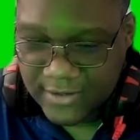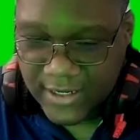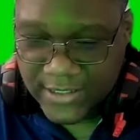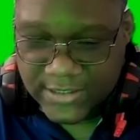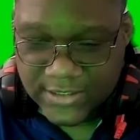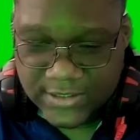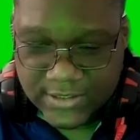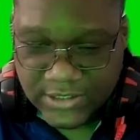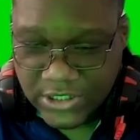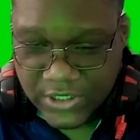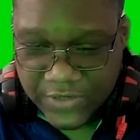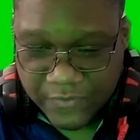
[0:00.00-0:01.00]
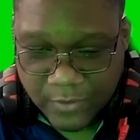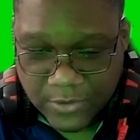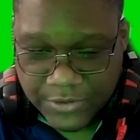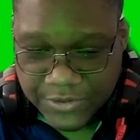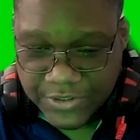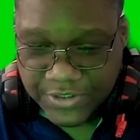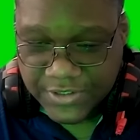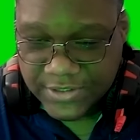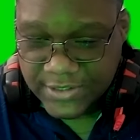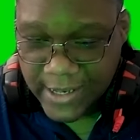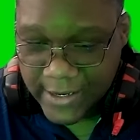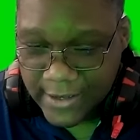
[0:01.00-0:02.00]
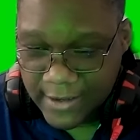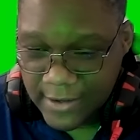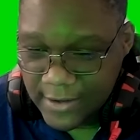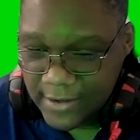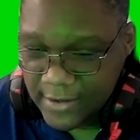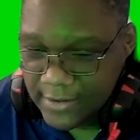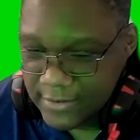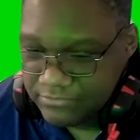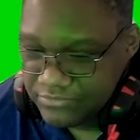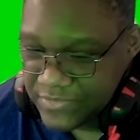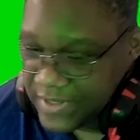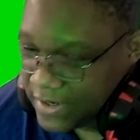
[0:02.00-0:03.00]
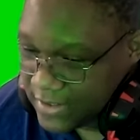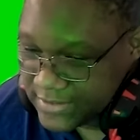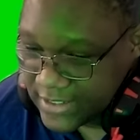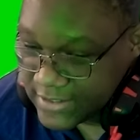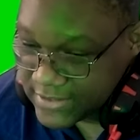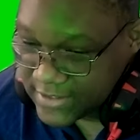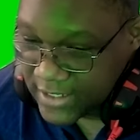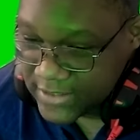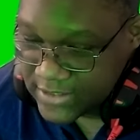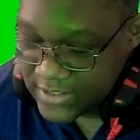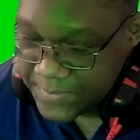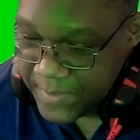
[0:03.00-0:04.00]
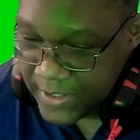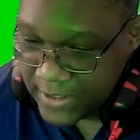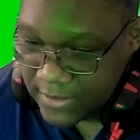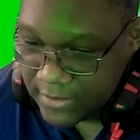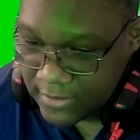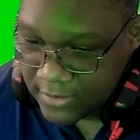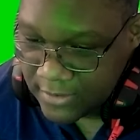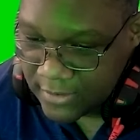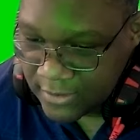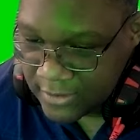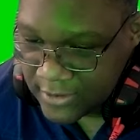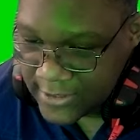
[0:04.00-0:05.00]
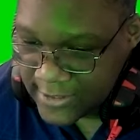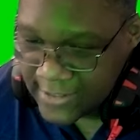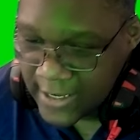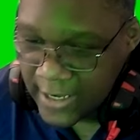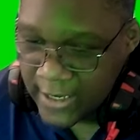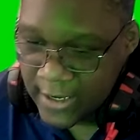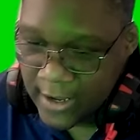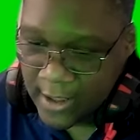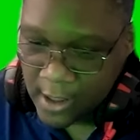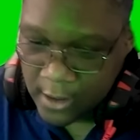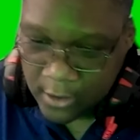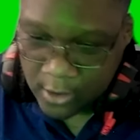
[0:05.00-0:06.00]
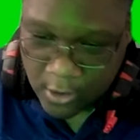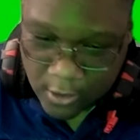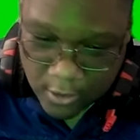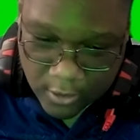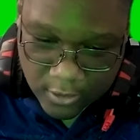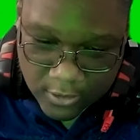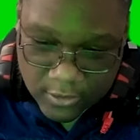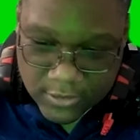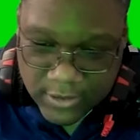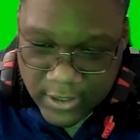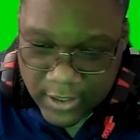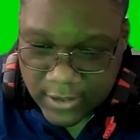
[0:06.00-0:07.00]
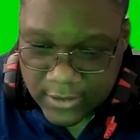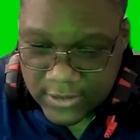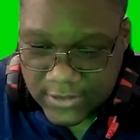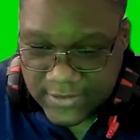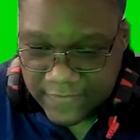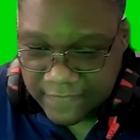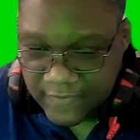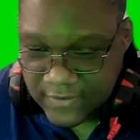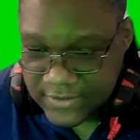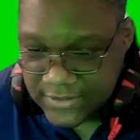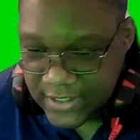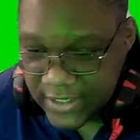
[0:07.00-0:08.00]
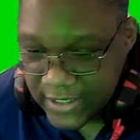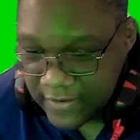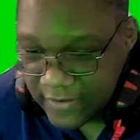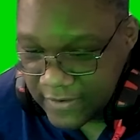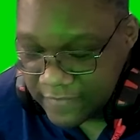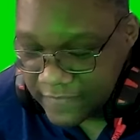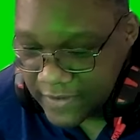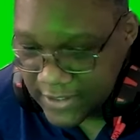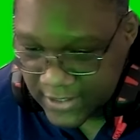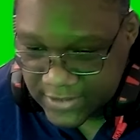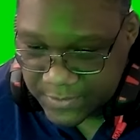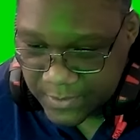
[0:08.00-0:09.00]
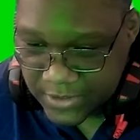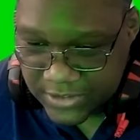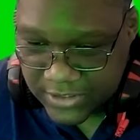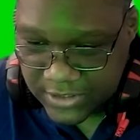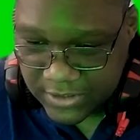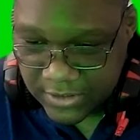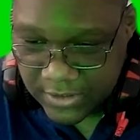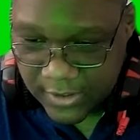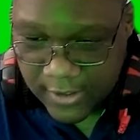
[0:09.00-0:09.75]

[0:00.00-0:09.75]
as just jenniferwalters just like tells us that she's been like catcalled and doesn't feel safe, and that's why she